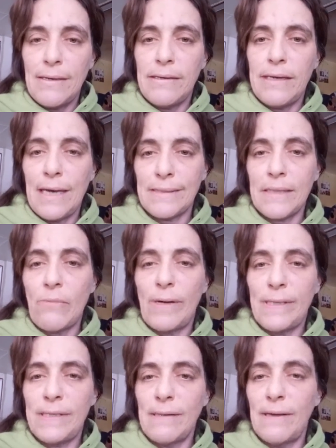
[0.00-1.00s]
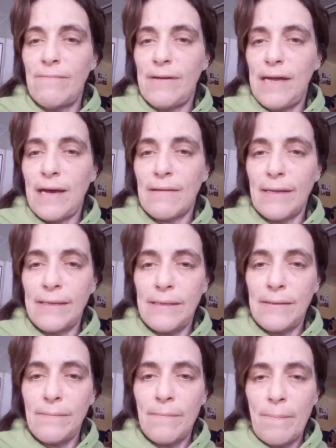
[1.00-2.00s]
Yes, I went to live in
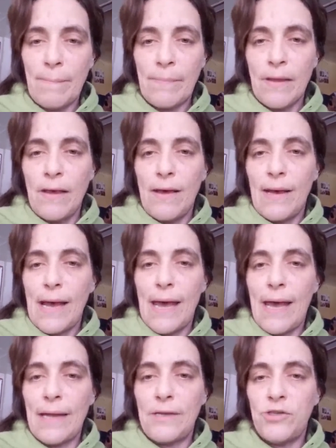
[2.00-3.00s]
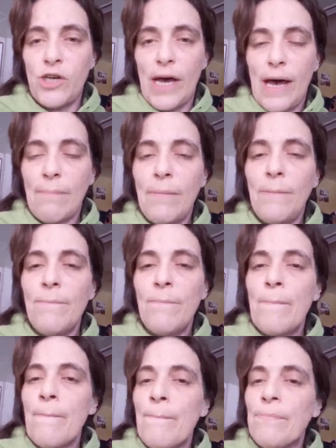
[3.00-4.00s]
England. I had a job
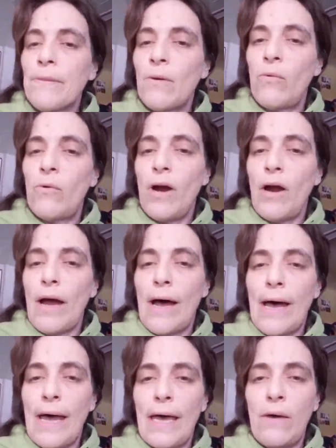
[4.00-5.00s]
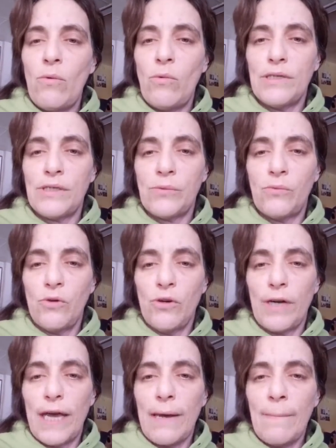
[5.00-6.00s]
where I was
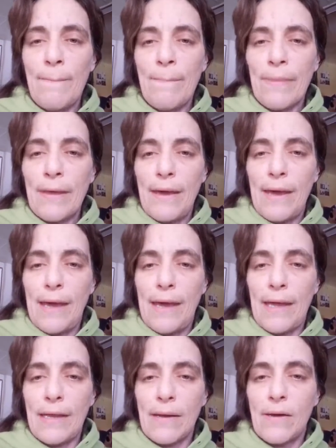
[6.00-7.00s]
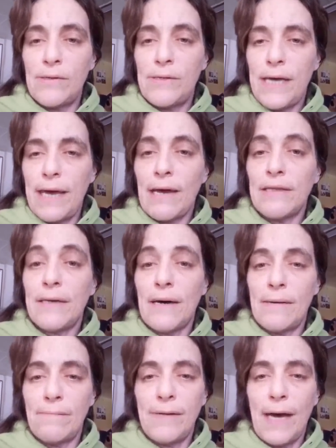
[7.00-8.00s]
working and could take a
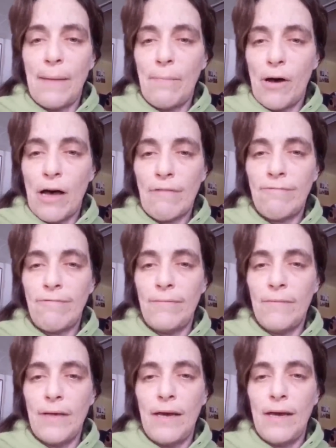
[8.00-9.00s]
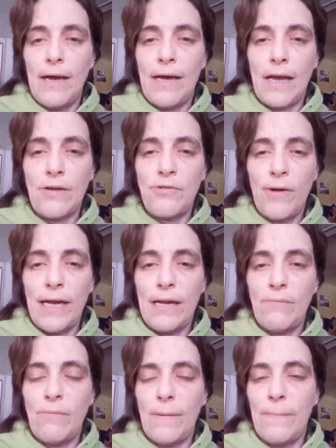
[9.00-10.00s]
ton of time off. And I
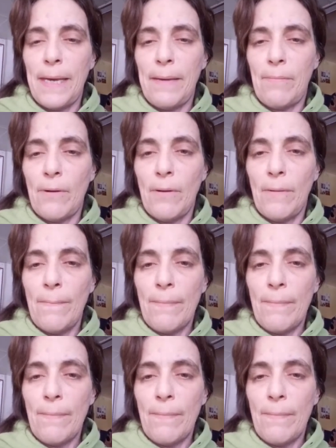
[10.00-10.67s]
traded with people.